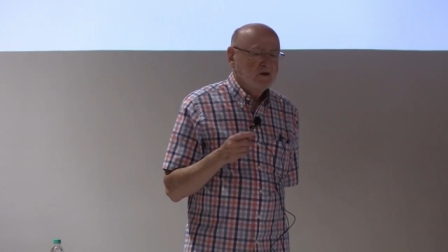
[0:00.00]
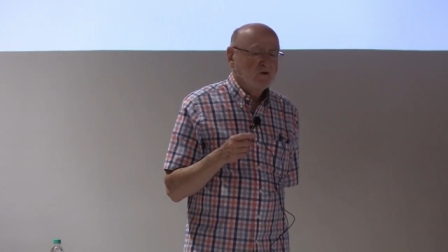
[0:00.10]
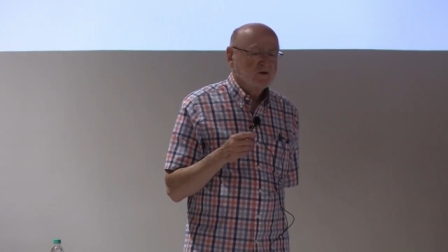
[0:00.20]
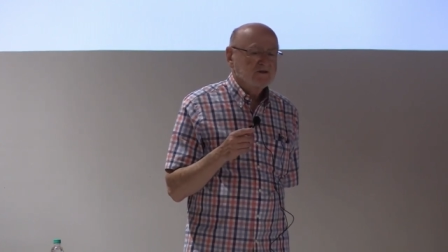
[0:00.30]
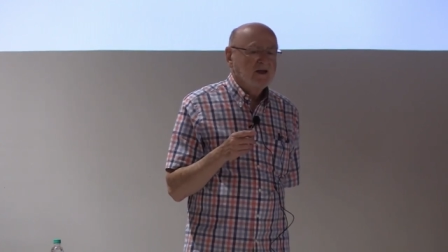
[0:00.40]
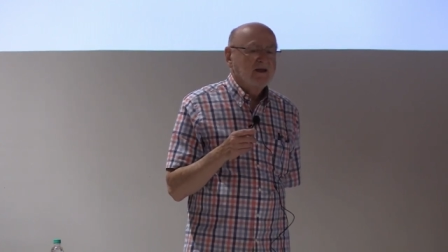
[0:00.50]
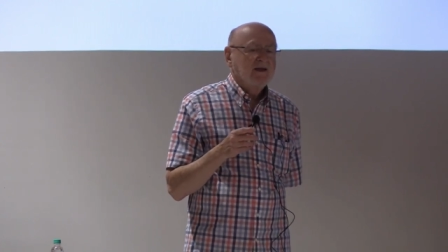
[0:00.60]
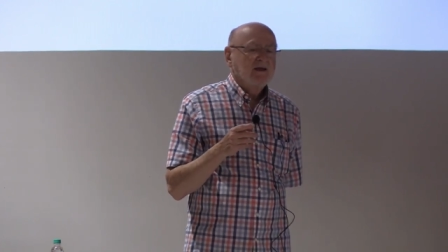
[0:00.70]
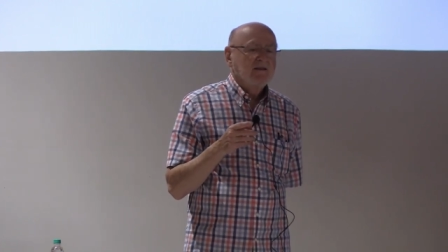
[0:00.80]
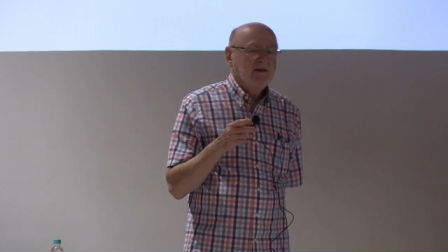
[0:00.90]
Because
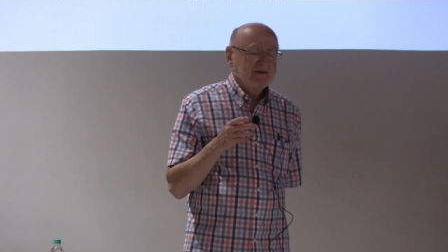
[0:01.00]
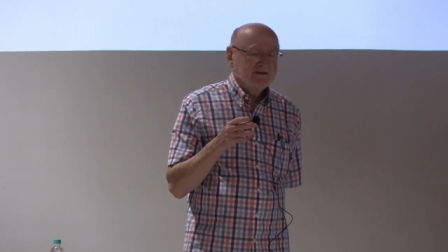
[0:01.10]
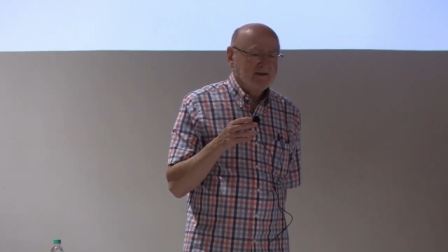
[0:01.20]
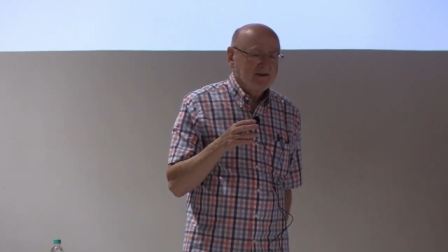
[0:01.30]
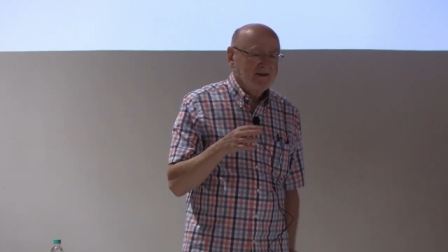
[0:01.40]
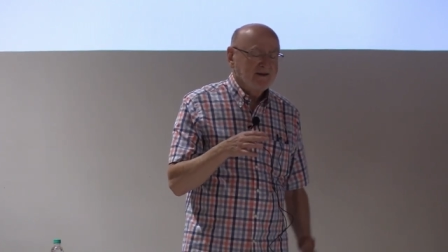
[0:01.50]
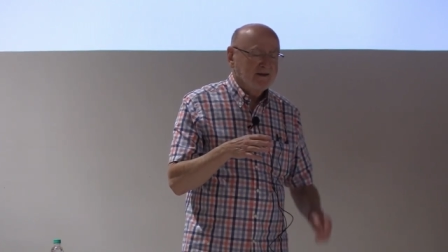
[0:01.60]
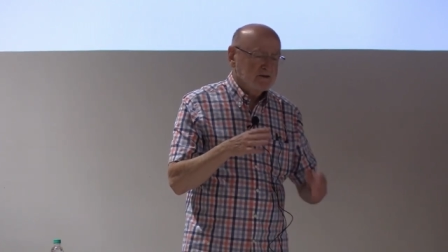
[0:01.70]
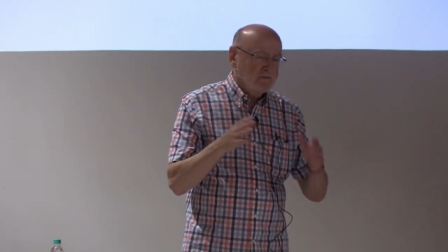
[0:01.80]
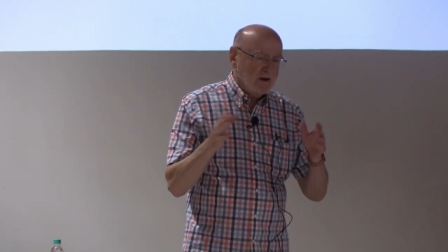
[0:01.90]
there's a,
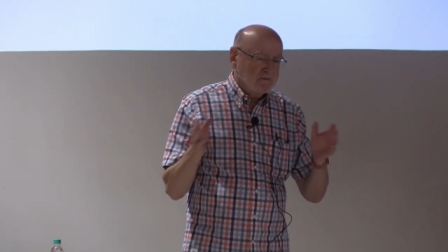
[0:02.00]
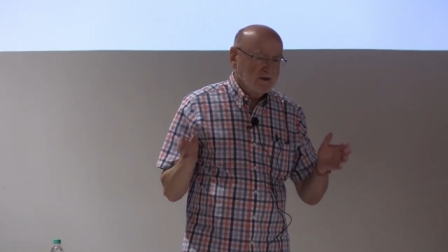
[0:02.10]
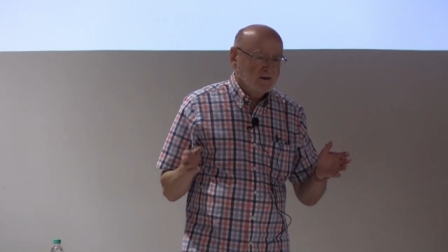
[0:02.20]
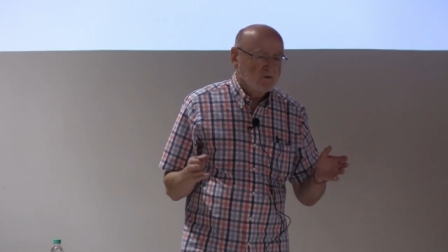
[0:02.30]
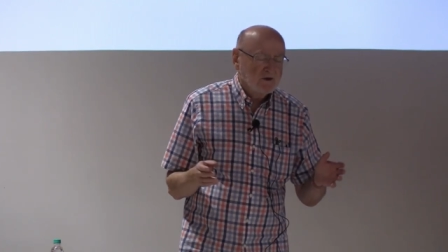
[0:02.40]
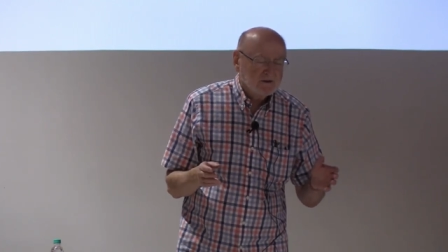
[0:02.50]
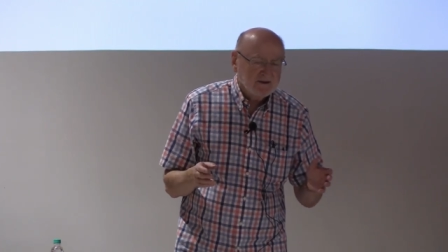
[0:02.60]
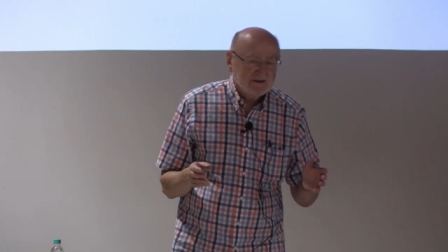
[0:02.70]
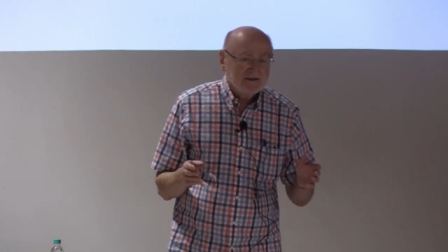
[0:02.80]
in experimental work,